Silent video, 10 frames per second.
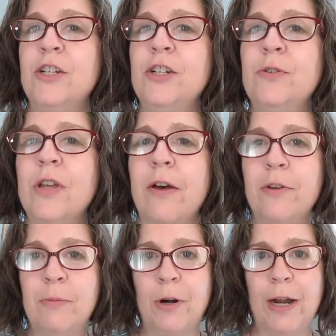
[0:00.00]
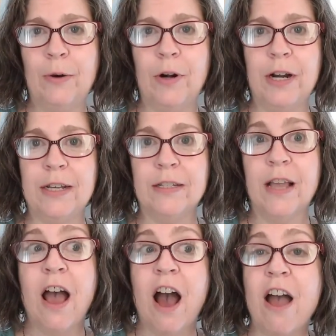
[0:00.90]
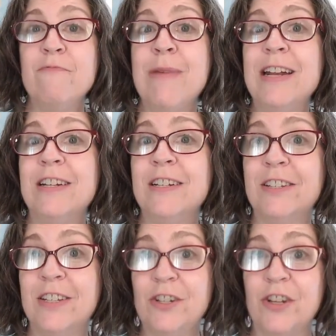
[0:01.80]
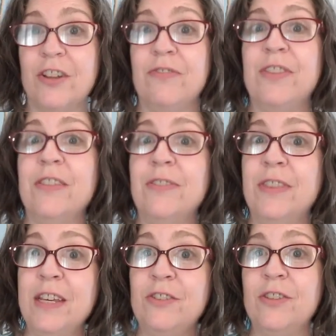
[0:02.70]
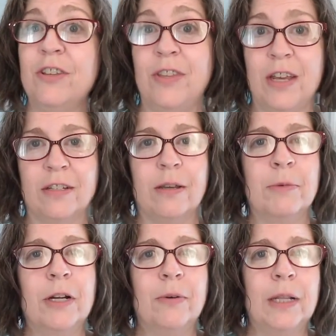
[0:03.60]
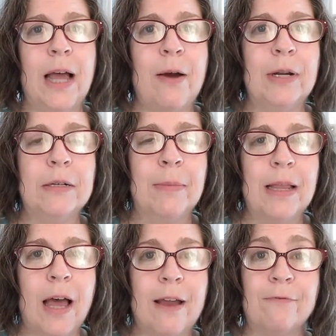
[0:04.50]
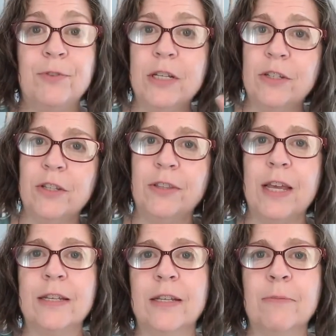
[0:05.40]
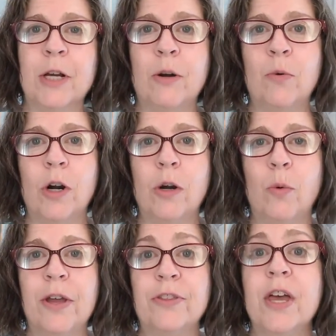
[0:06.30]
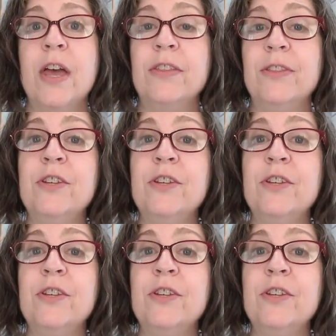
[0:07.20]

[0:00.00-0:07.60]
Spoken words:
I choose other priorities. I've made a decision that these are the things I'm going to allow into my life. These are the things I'm going to work with.